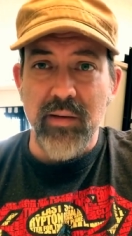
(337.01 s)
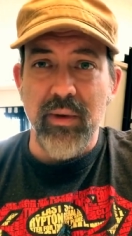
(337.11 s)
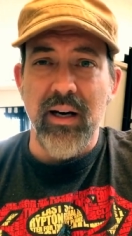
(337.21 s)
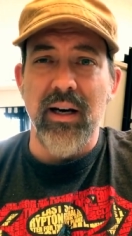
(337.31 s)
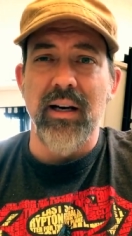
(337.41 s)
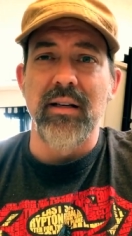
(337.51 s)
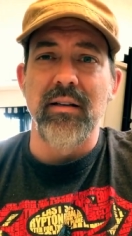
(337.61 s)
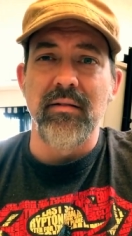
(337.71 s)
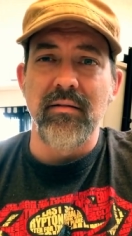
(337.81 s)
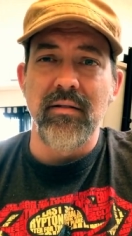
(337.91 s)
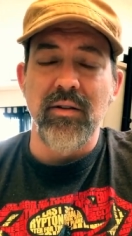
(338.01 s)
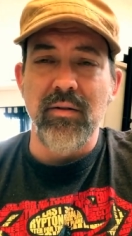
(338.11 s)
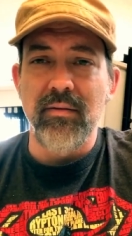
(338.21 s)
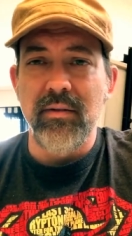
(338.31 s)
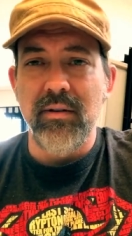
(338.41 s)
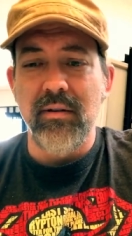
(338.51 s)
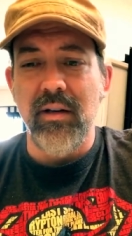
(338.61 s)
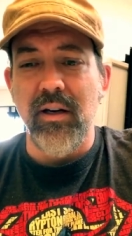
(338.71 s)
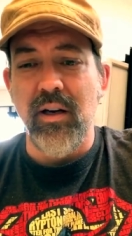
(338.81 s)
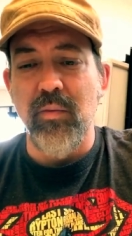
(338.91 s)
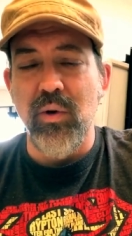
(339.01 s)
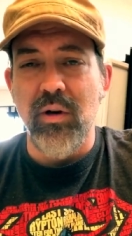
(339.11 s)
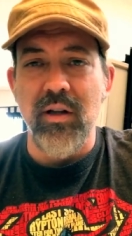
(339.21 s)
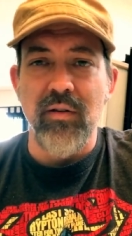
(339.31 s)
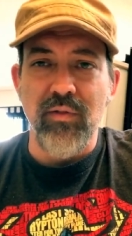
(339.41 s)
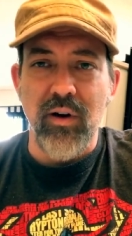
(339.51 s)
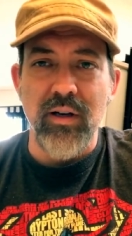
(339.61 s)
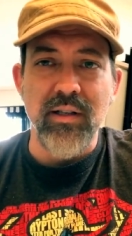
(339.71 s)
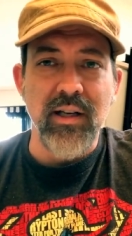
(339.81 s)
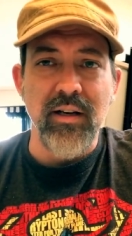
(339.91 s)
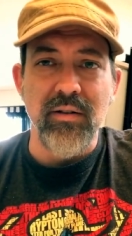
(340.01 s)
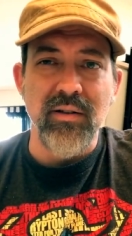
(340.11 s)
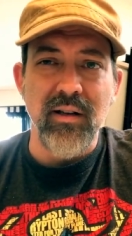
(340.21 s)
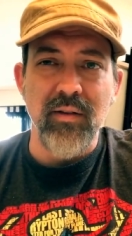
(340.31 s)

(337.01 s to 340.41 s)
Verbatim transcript: I'm behind, and in a community of artists and inkers,